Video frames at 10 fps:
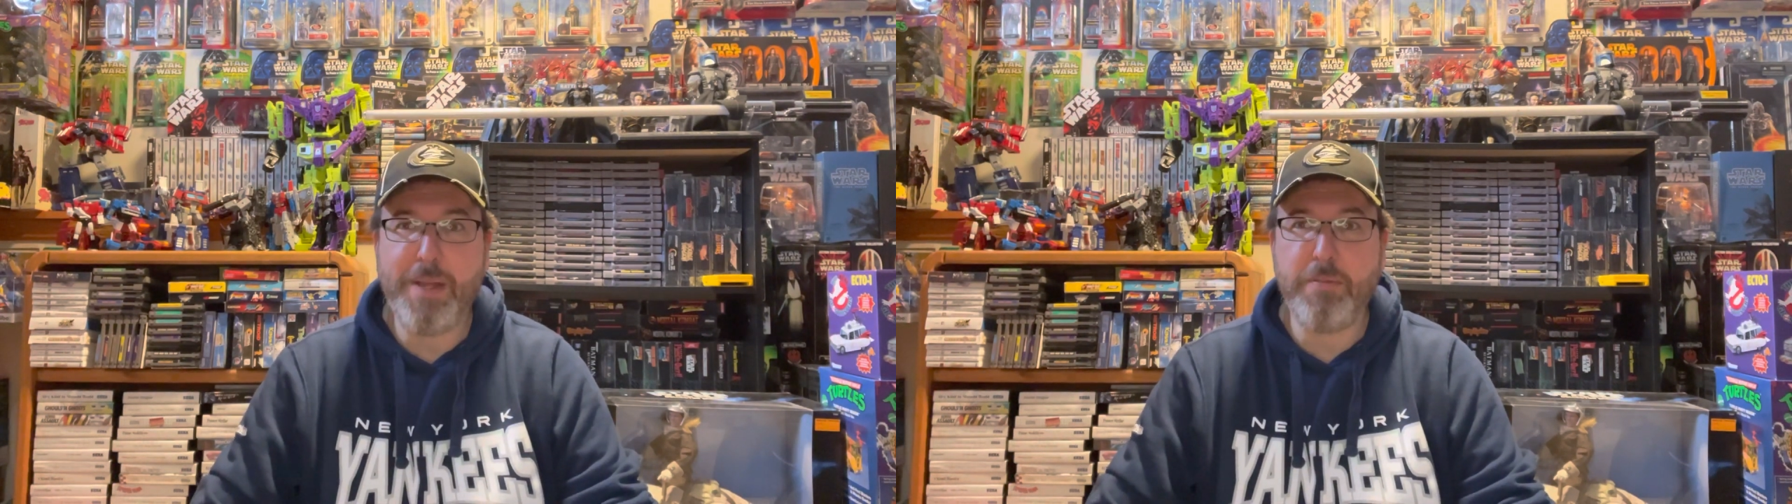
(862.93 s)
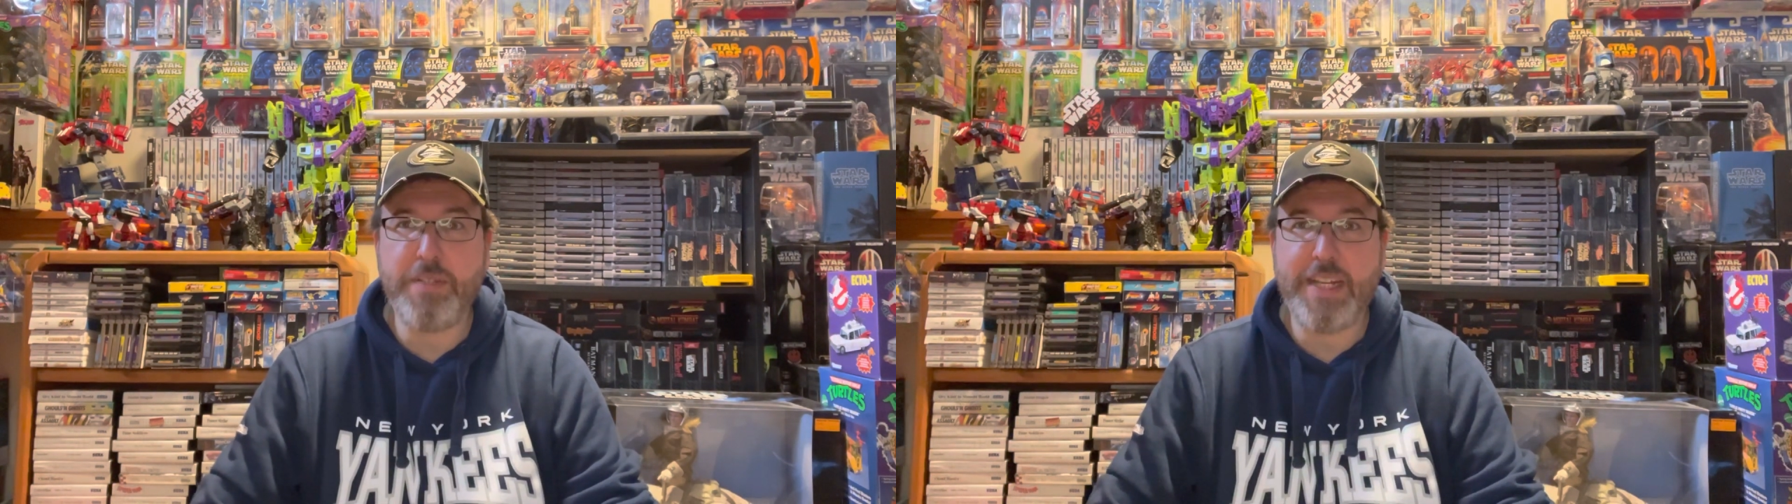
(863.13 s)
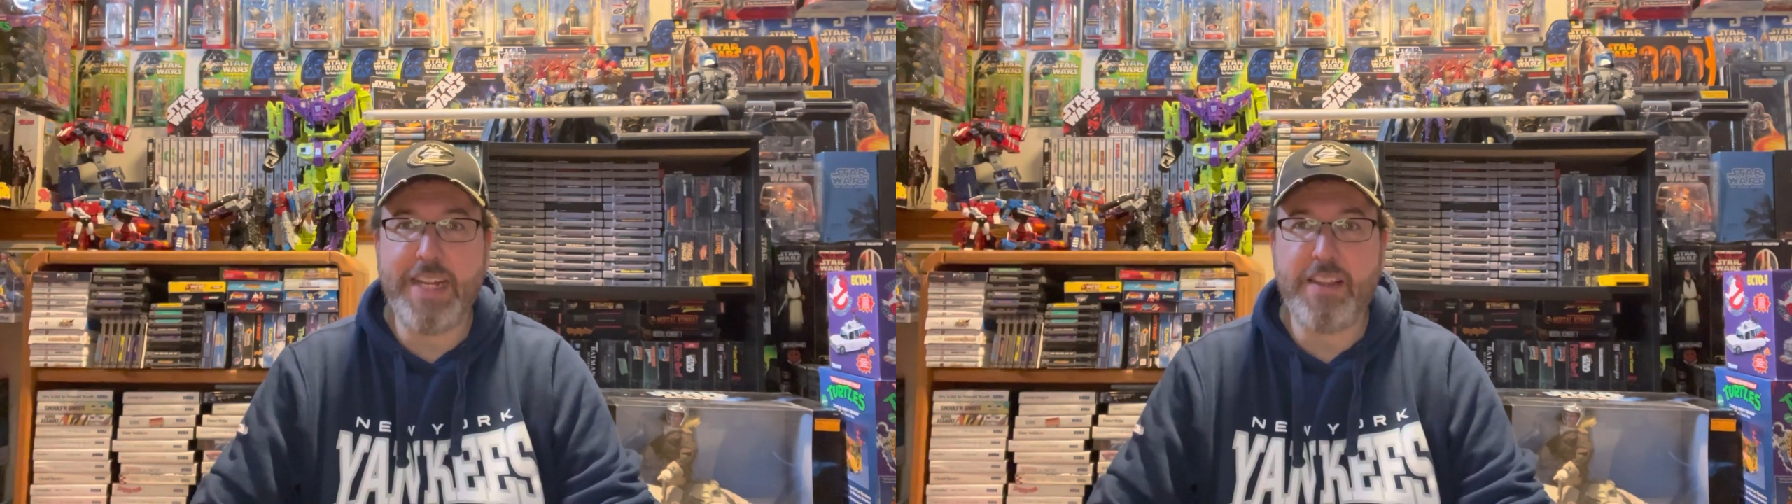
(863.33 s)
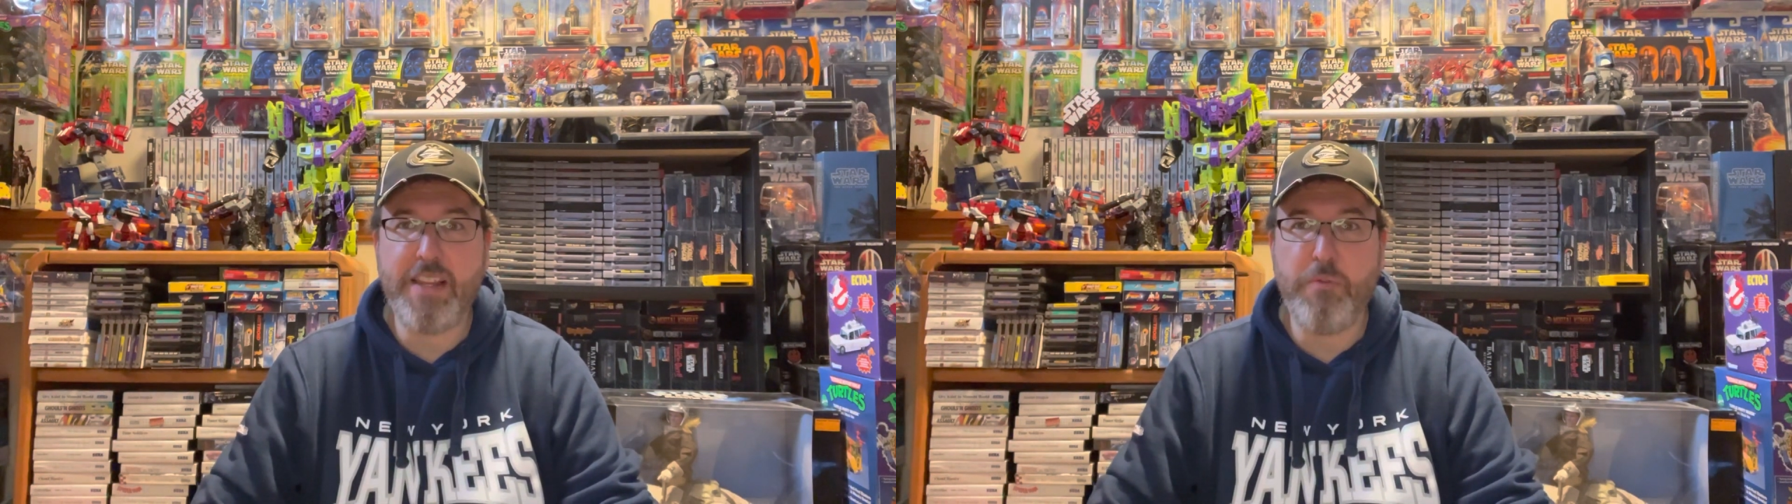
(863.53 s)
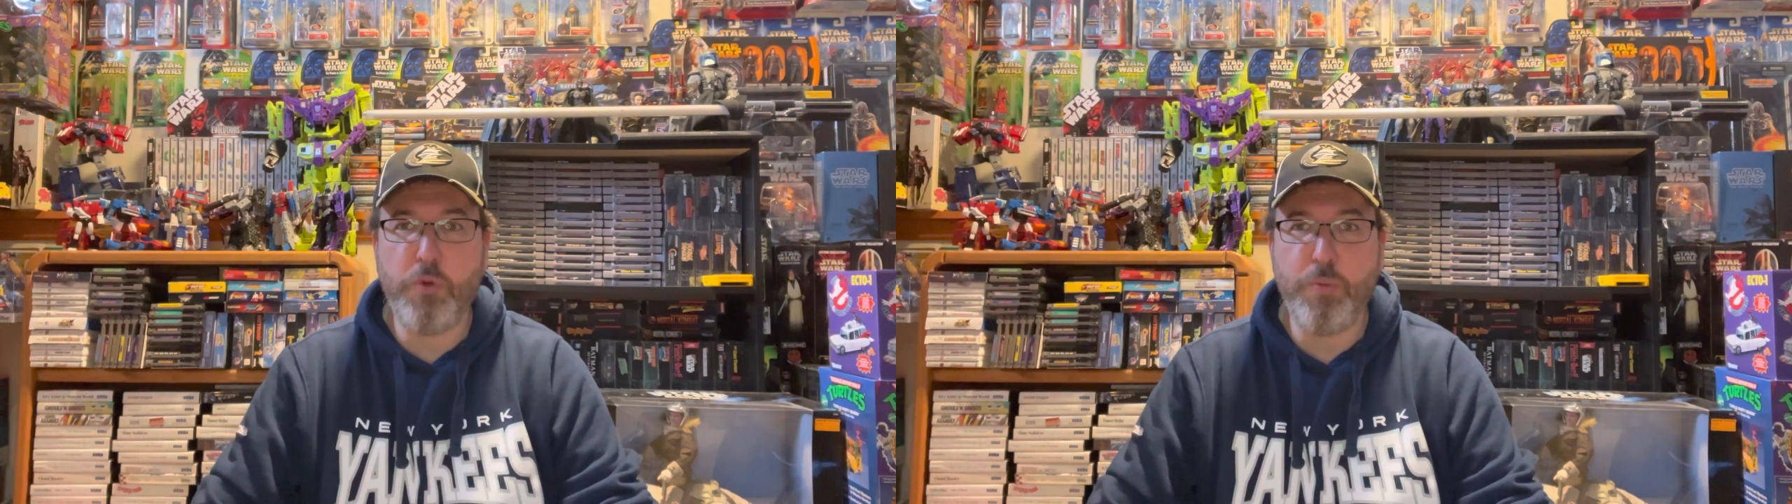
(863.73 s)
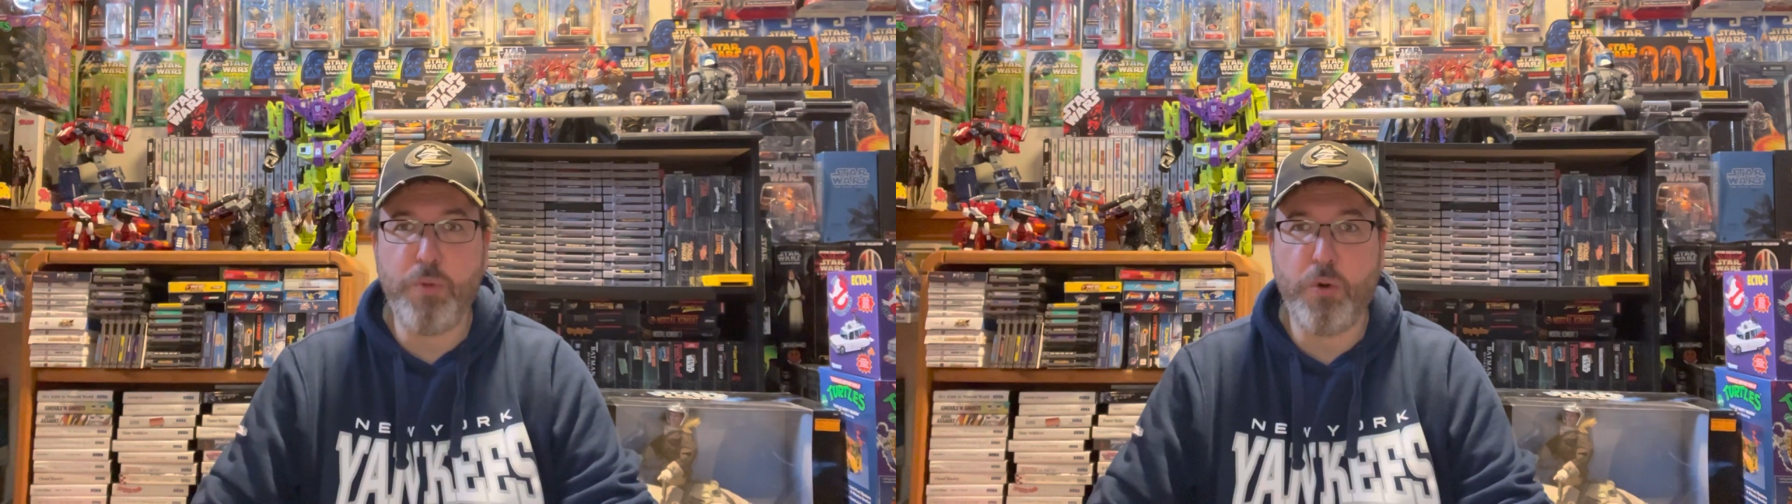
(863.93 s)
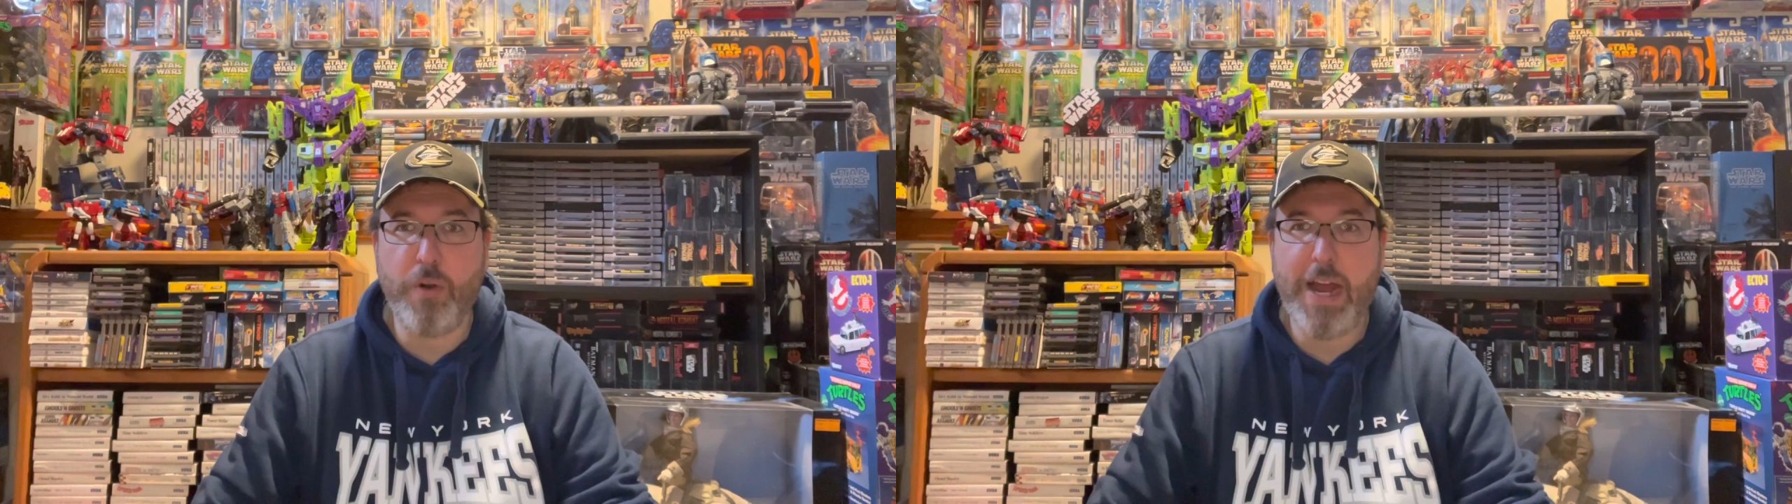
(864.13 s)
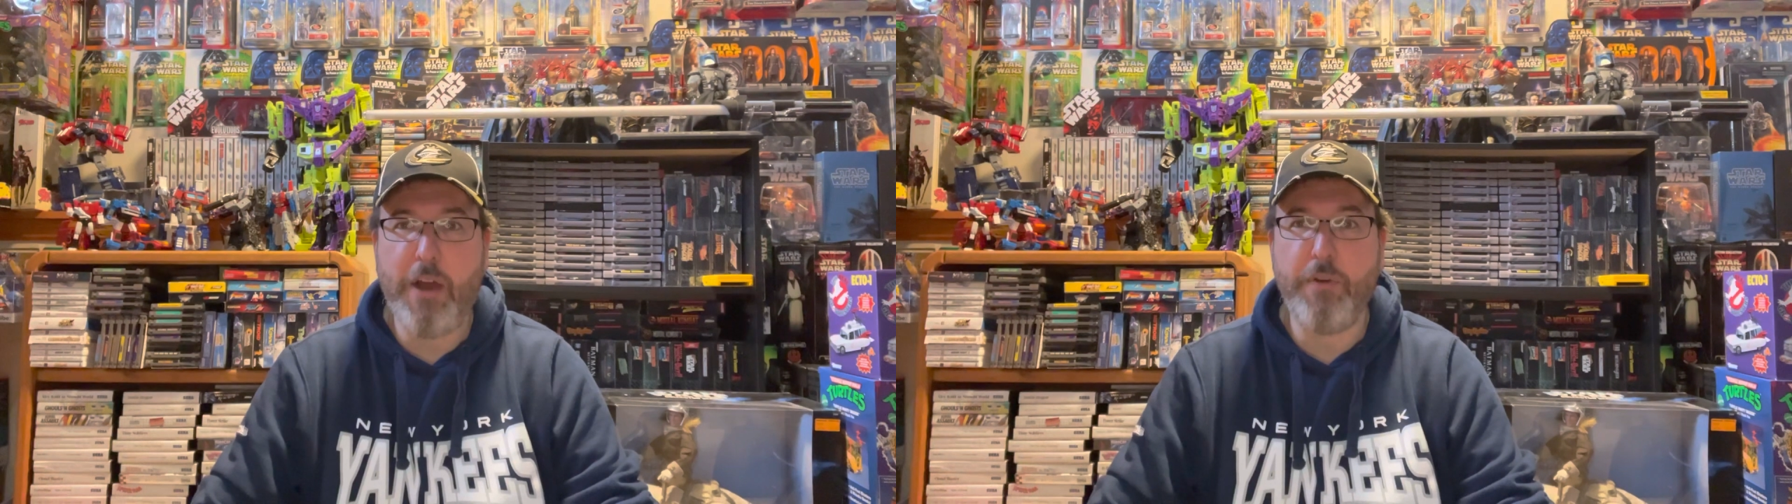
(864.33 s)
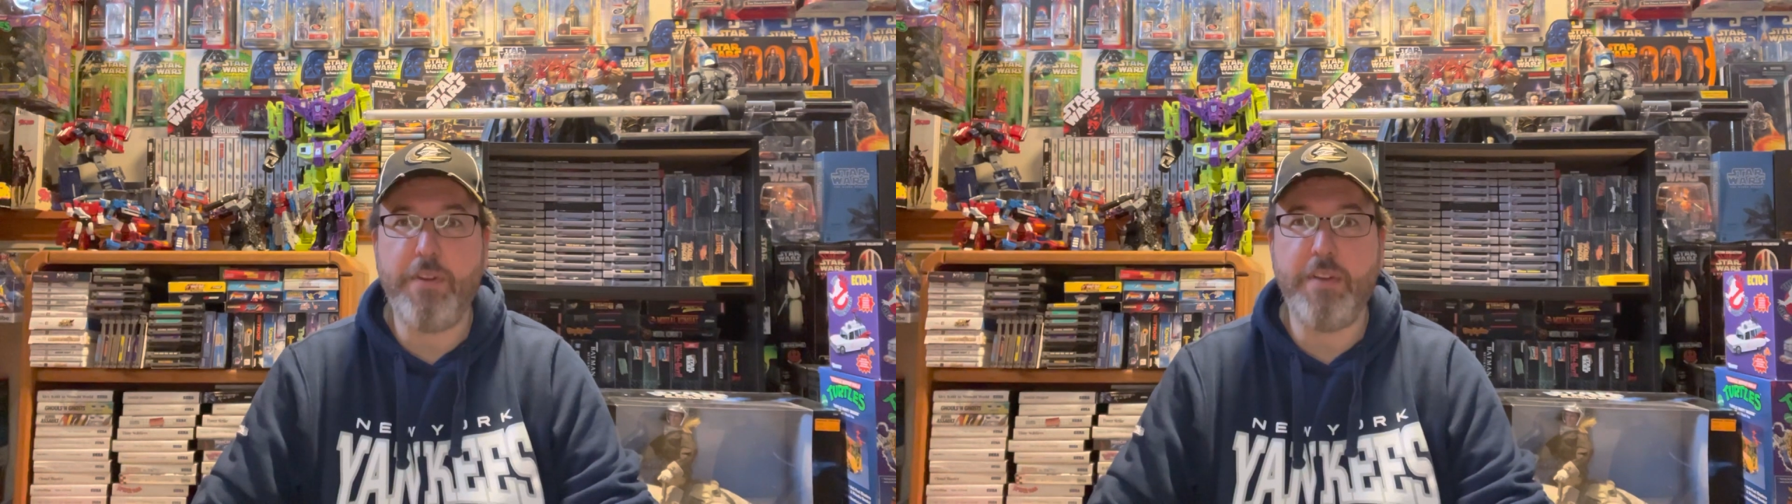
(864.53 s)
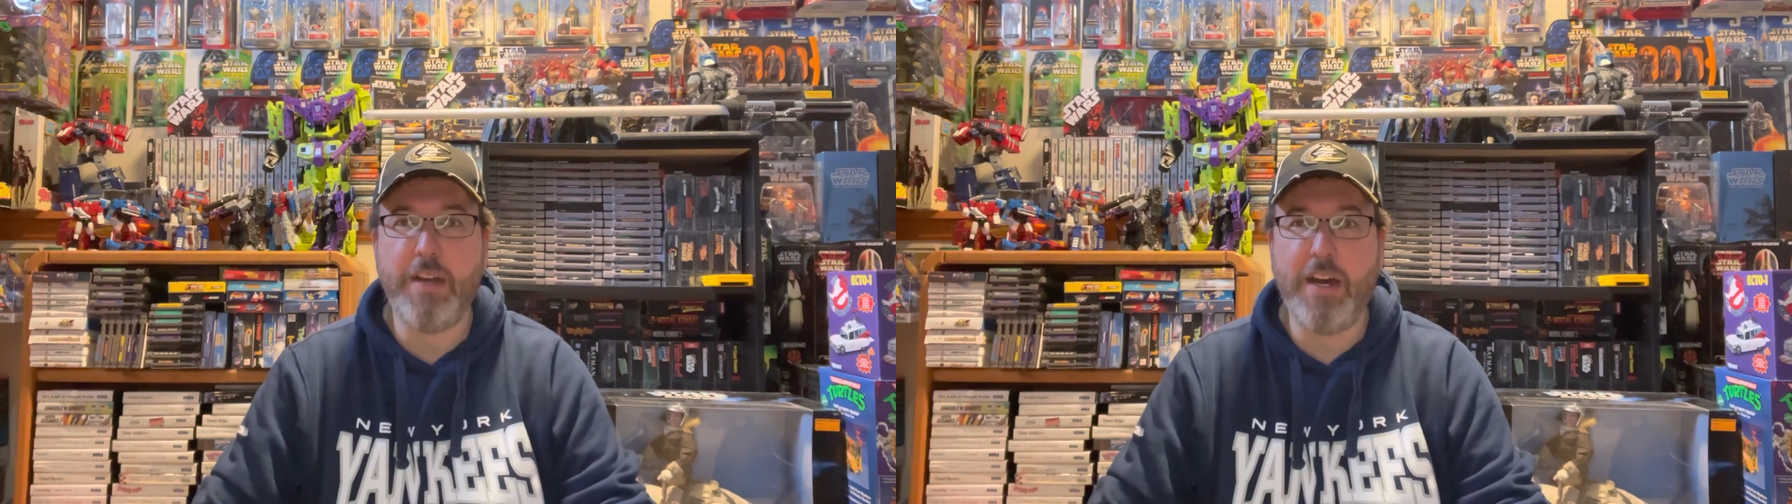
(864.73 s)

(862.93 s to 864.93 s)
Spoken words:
able to get the room tour out